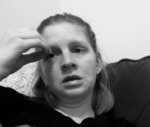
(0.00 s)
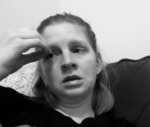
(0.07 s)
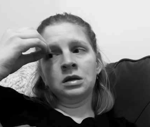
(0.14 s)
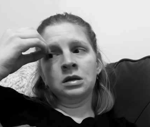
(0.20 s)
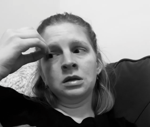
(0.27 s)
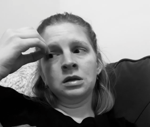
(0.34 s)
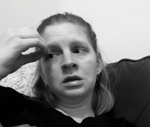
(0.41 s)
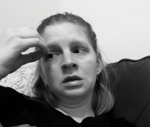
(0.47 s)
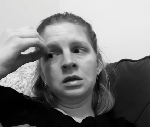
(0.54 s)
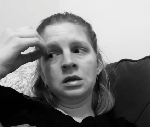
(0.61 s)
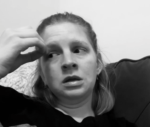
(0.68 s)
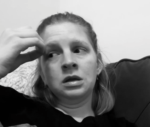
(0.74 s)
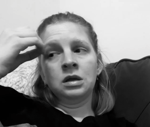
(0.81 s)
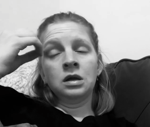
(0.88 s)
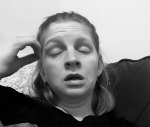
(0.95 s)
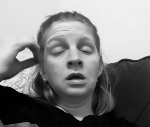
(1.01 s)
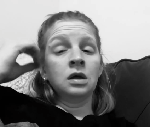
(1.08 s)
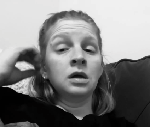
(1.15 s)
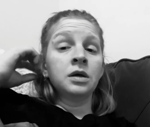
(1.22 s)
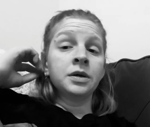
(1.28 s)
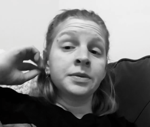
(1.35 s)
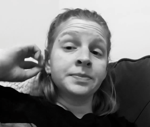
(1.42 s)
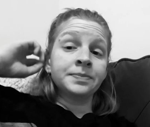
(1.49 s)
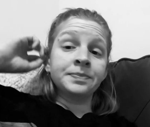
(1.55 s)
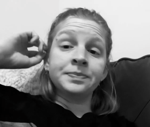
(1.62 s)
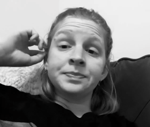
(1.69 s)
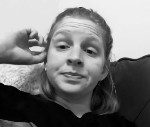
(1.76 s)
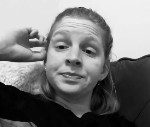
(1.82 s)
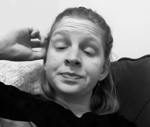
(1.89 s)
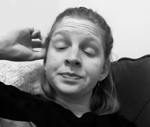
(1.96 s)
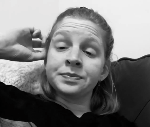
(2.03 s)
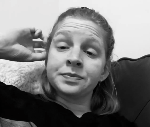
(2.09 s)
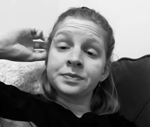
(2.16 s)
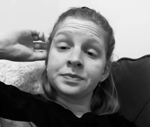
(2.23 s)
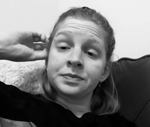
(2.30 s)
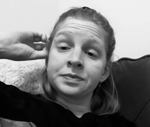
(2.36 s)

Nobody speaks.